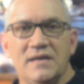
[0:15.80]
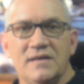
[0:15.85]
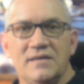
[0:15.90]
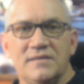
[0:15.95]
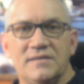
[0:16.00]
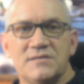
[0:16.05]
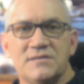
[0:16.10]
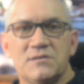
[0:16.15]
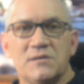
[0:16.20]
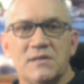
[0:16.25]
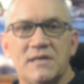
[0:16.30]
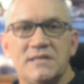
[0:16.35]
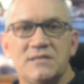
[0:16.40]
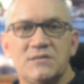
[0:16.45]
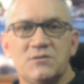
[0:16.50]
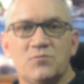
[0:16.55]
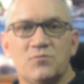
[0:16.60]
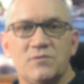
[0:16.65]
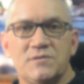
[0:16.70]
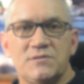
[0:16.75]
This
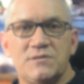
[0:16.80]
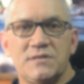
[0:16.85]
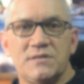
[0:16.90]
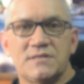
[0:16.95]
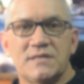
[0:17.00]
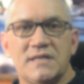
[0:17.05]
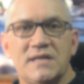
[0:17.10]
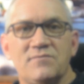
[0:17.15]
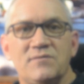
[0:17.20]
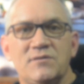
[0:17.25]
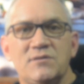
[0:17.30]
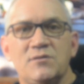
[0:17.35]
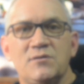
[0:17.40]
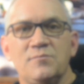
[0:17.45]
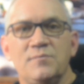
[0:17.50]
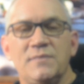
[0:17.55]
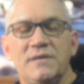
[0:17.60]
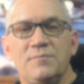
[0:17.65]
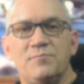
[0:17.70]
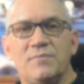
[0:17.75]
lens was just given
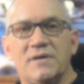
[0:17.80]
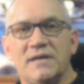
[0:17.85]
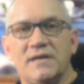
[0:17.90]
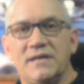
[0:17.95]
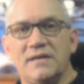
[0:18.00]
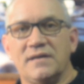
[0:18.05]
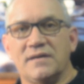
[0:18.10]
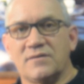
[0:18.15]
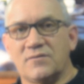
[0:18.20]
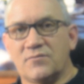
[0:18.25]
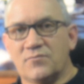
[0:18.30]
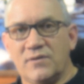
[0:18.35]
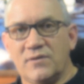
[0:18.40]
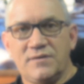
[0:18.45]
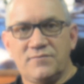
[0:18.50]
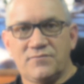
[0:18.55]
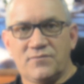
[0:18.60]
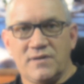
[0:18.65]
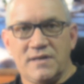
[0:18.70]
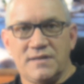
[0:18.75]
to me by a
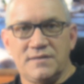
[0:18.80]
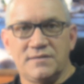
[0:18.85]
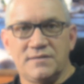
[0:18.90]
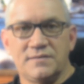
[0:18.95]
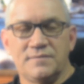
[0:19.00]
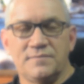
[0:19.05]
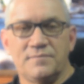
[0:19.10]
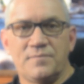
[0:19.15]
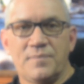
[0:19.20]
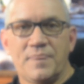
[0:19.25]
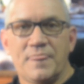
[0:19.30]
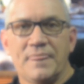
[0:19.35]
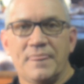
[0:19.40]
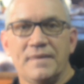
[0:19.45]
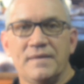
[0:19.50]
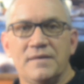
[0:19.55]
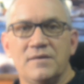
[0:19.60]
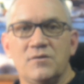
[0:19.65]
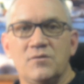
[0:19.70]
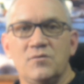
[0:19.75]
great friend
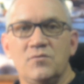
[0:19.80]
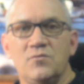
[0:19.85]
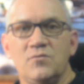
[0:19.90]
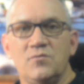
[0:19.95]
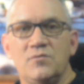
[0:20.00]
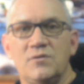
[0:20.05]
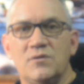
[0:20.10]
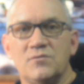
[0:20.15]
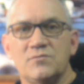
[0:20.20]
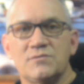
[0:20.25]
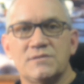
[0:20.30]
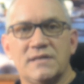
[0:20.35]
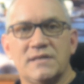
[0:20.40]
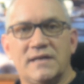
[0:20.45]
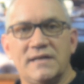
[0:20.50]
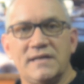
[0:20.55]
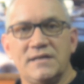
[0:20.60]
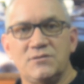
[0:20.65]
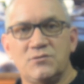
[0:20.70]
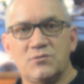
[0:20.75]
who knows that
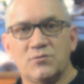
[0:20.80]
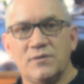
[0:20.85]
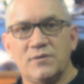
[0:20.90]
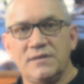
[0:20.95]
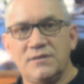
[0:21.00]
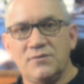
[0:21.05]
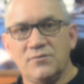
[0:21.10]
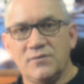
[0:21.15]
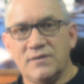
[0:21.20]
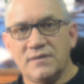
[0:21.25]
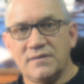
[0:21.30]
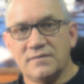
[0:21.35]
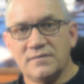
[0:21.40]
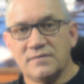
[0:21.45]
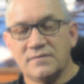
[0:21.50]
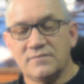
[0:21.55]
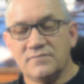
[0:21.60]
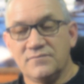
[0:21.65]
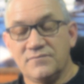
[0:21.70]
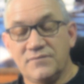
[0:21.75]
I enjoy doing
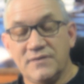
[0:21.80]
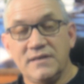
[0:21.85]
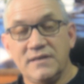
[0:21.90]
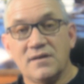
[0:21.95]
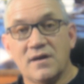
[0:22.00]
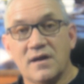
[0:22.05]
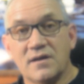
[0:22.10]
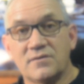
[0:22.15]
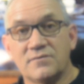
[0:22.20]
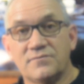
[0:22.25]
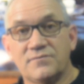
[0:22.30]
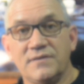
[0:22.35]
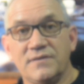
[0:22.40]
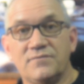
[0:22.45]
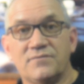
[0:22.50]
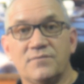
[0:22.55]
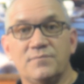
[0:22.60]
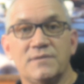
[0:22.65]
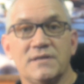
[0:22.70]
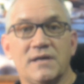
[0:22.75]

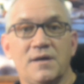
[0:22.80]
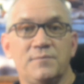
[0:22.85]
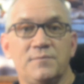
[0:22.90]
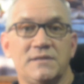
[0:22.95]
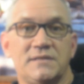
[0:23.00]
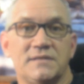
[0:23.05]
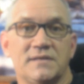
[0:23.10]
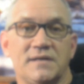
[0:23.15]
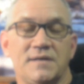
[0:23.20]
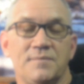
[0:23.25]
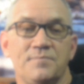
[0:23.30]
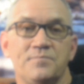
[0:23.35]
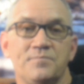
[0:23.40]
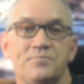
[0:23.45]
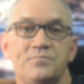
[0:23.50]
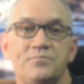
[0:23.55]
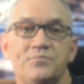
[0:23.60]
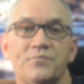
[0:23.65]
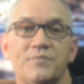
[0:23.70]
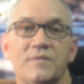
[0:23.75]
videography from time to time.
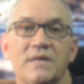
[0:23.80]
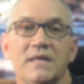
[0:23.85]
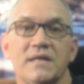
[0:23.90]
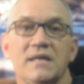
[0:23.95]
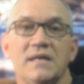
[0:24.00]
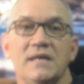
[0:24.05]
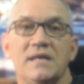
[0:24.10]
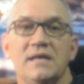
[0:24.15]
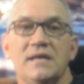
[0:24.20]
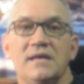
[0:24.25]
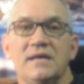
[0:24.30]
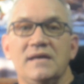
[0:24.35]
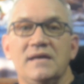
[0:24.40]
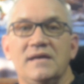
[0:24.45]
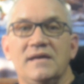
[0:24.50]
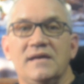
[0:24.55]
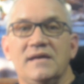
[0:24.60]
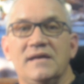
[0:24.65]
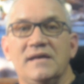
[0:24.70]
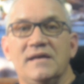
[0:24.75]

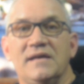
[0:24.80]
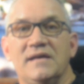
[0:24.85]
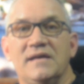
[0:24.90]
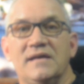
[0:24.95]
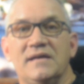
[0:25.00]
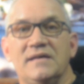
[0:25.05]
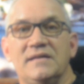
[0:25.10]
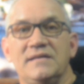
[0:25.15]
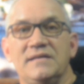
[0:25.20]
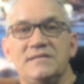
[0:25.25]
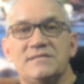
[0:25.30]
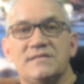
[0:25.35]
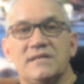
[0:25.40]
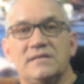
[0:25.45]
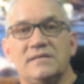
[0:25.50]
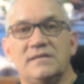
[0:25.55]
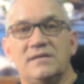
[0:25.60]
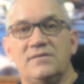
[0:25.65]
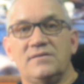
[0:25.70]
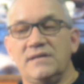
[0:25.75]
And he
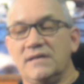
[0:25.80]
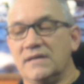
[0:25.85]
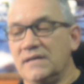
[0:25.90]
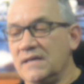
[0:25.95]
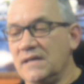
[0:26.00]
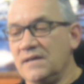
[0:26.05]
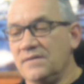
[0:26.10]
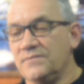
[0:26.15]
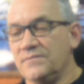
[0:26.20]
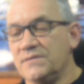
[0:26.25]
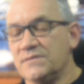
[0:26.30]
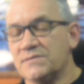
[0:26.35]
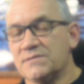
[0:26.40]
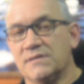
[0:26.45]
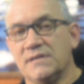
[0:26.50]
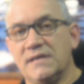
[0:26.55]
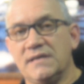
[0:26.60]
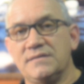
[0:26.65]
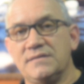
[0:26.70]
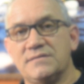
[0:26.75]
said, "Larry, I have
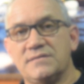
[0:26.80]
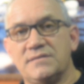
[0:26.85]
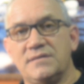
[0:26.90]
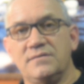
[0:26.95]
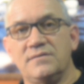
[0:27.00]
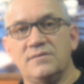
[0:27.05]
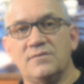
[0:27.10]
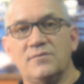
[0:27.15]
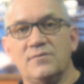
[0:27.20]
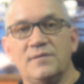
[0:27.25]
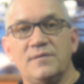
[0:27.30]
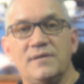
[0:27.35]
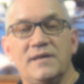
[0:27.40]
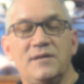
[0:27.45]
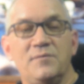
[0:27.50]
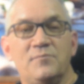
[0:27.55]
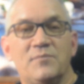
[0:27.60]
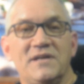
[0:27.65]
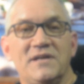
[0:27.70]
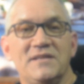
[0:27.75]
this lens. Do you know
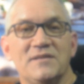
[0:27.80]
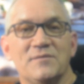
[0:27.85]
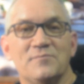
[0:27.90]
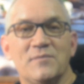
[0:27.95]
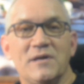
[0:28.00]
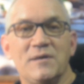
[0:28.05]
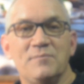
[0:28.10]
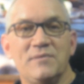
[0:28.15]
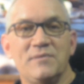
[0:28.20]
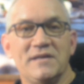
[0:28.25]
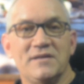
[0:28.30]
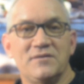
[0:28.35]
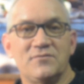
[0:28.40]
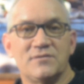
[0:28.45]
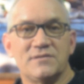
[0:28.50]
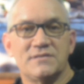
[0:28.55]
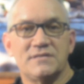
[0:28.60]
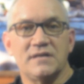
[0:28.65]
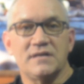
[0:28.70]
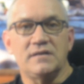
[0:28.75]
anybody that might be
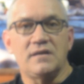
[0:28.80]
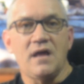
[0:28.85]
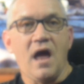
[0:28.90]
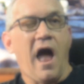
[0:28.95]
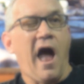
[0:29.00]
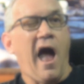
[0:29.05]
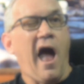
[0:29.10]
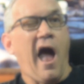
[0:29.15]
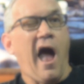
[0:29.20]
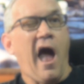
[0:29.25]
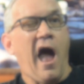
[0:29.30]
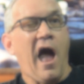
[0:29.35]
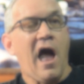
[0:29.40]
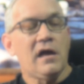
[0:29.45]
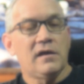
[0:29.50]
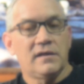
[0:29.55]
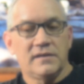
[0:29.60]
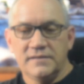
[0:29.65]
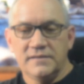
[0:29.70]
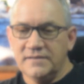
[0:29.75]
interested?"
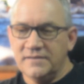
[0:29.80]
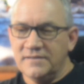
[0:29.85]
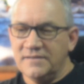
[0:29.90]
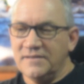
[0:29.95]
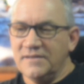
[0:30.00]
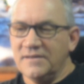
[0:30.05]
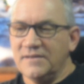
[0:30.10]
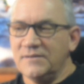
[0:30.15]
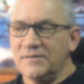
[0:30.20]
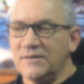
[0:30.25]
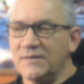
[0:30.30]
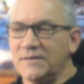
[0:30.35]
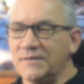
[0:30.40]
And